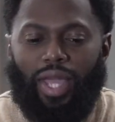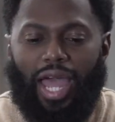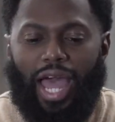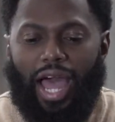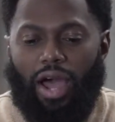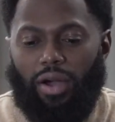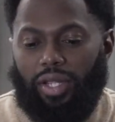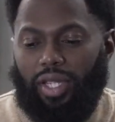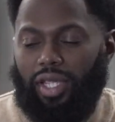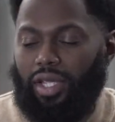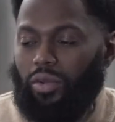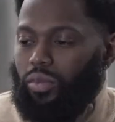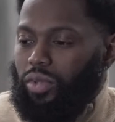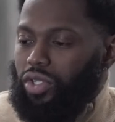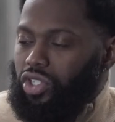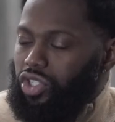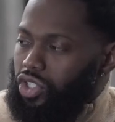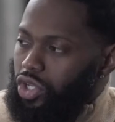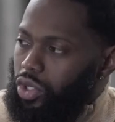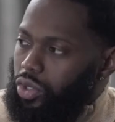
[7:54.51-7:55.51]
How can
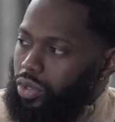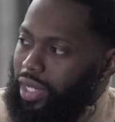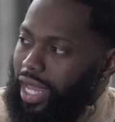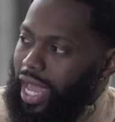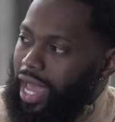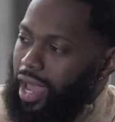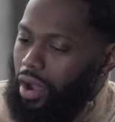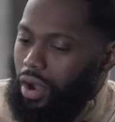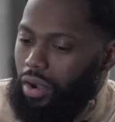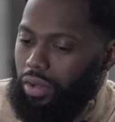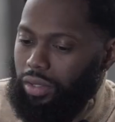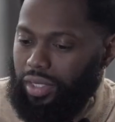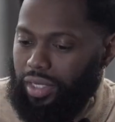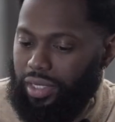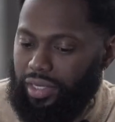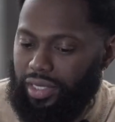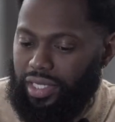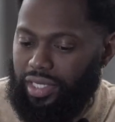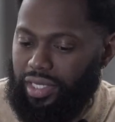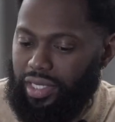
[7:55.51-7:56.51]
we show that
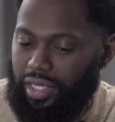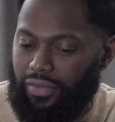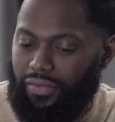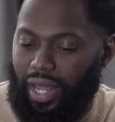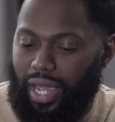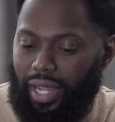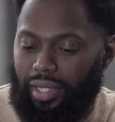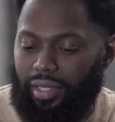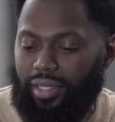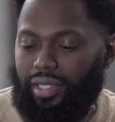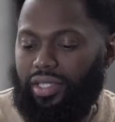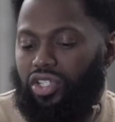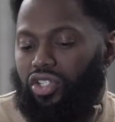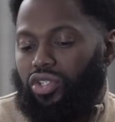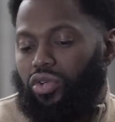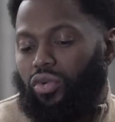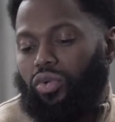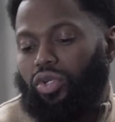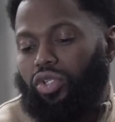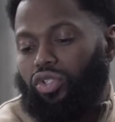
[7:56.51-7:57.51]
authenticity of like this
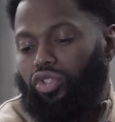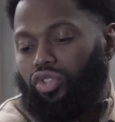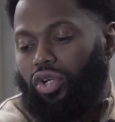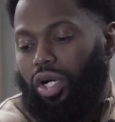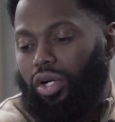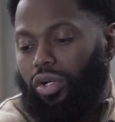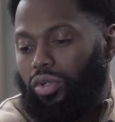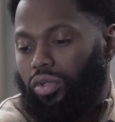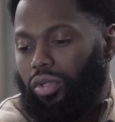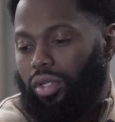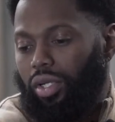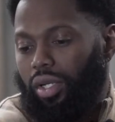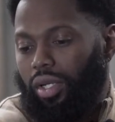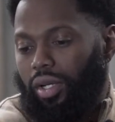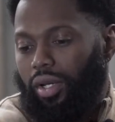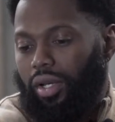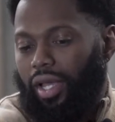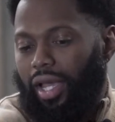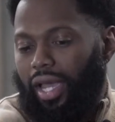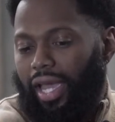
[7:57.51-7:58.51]
is the real struggle,
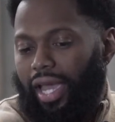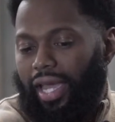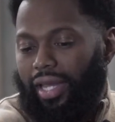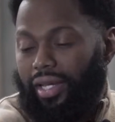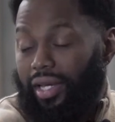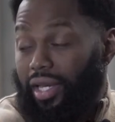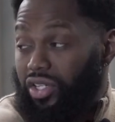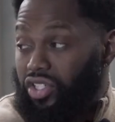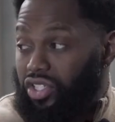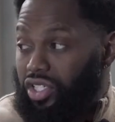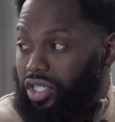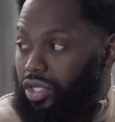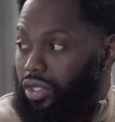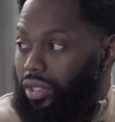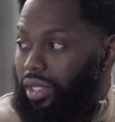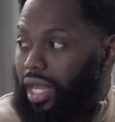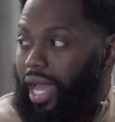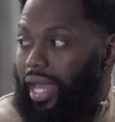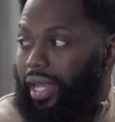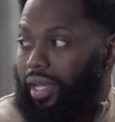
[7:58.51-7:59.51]
and they're
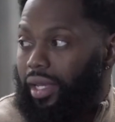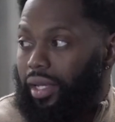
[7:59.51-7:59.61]
still